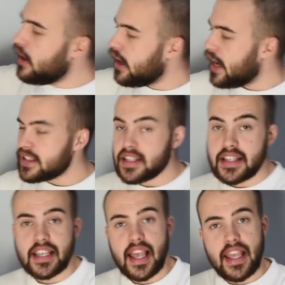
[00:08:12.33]
Uh, as I
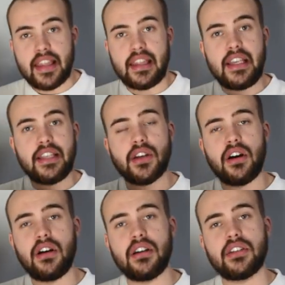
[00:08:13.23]
say, these
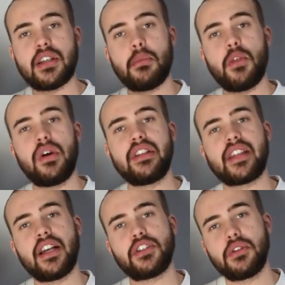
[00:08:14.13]
are some of the
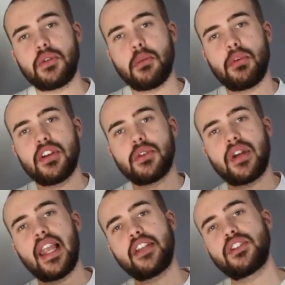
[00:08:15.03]
ones that I showed you in the personal
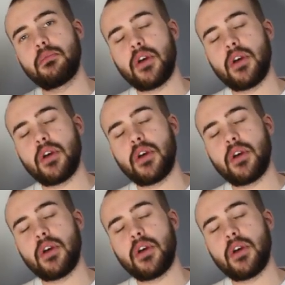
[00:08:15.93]
collection,